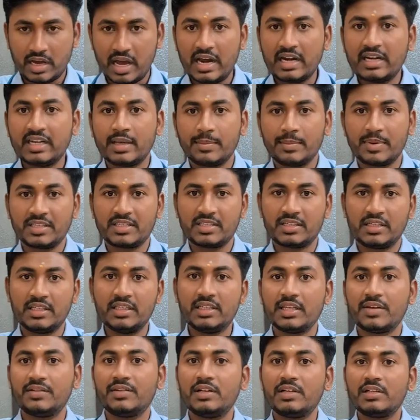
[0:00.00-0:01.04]
heart capacity
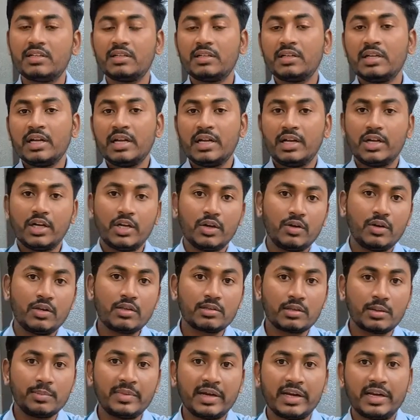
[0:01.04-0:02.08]
they will develop
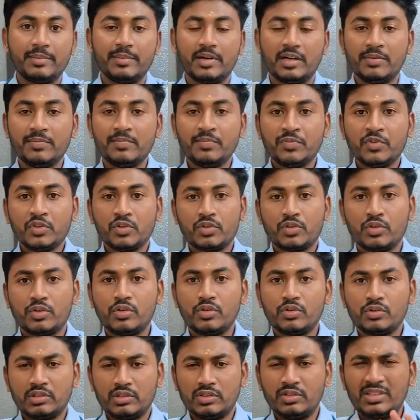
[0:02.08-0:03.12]
some edema.
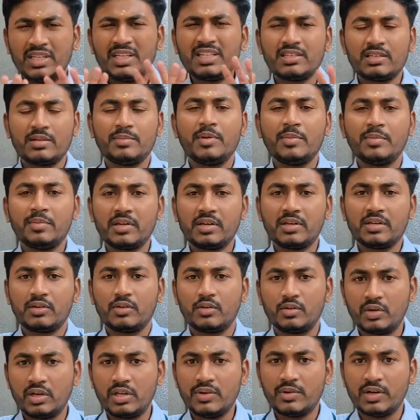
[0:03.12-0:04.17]
So you just remember
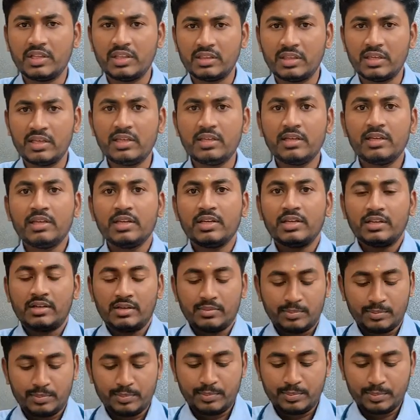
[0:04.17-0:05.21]
only one thing,
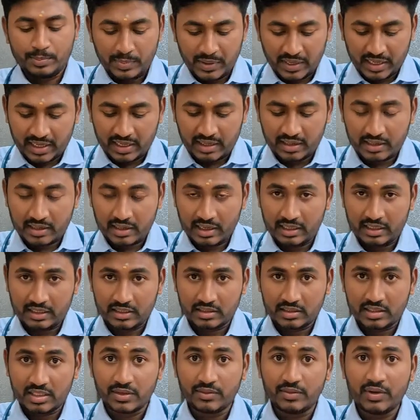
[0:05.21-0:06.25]
like
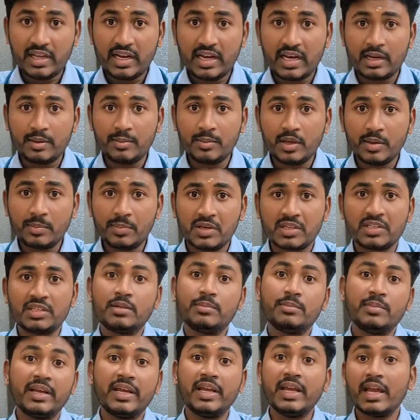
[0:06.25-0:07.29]
severe anemia
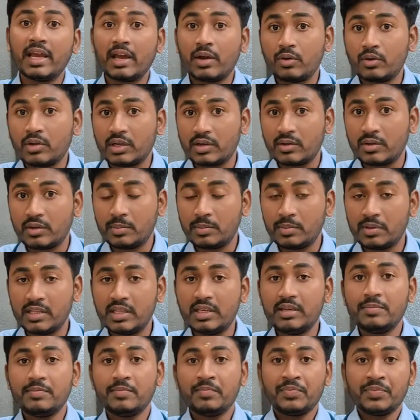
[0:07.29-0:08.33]
patient may have developed
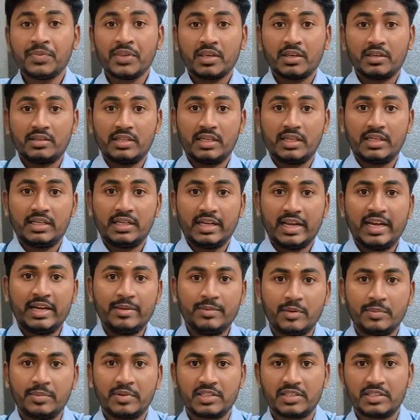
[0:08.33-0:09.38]
that
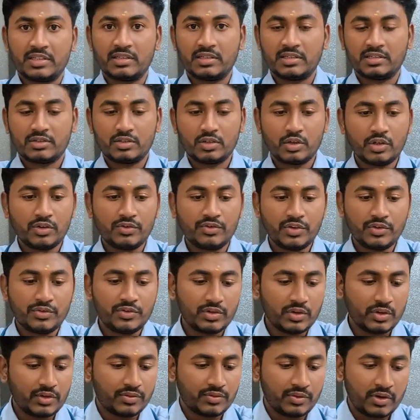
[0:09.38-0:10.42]
edema patient. So if
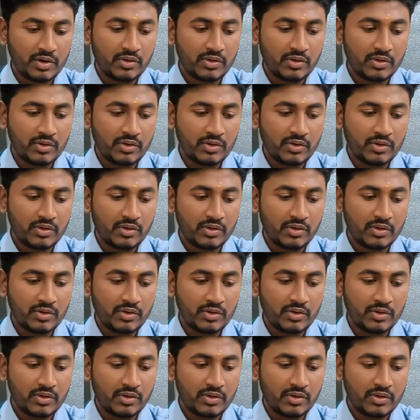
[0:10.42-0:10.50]
you